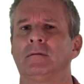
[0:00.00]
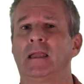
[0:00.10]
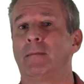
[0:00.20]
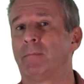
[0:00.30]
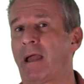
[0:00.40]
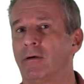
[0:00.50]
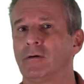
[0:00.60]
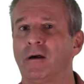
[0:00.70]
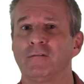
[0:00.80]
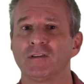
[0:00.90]
In
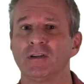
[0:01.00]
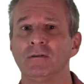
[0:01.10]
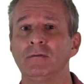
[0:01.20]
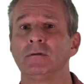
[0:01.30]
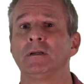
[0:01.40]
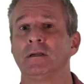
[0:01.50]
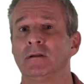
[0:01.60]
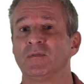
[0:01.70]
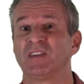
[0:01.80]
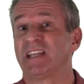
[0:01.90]
paragraph 2,
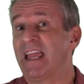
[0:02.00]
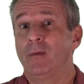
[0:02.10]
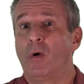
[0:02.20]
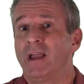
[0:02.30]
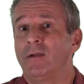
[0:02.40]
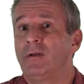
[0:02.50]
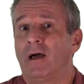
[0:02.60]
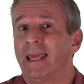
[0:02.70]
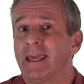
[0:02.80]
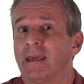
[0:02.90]
say why you
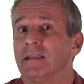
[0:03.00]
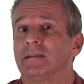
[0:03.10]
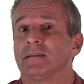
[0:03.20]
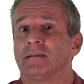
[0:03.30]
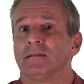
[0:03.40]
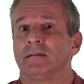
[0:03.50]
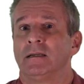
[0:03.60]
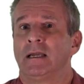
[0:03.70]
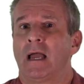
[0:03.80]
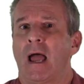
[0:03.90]
like it
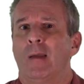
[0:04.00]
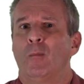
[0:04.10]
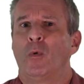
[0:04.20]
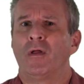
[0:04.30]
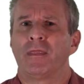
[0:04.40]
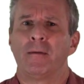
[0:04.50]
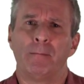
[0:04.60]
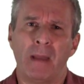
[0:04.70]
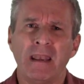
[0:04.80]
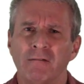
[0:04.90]
and what the
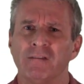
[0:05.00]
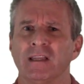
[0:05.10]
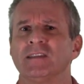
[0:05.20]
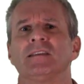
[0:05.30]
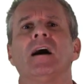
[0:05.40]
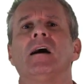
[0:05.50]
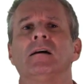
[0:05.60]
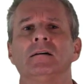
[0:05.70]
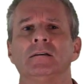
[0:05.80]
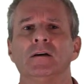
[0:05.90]
benefits
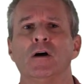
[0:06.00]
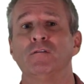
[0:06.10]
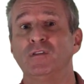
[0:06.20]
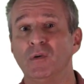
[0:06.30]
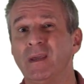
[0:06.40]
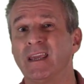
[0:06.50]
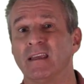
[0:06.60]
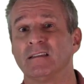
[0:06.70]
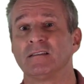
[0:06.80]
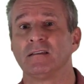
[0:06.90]
are of doing
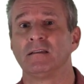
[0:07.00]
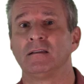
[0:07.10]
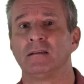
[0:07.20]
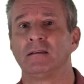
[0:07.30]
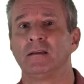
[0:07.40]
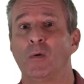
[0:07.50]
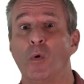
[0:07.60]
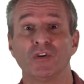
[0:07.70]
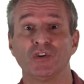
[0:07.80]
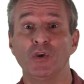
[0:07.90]
it.
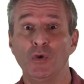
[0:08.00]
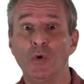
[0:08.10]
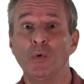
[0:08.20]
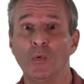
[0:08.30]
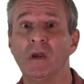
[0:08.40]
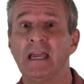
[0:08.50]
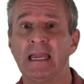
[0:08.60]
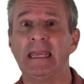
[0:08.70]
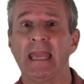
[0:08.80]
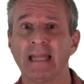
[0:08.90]
What do you
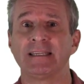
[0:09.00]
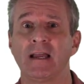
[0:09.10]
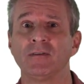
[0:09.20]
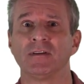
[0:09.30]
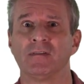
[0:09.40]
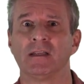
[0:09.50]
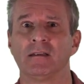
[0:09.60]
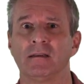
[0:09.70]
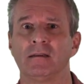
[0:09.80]
get out of it?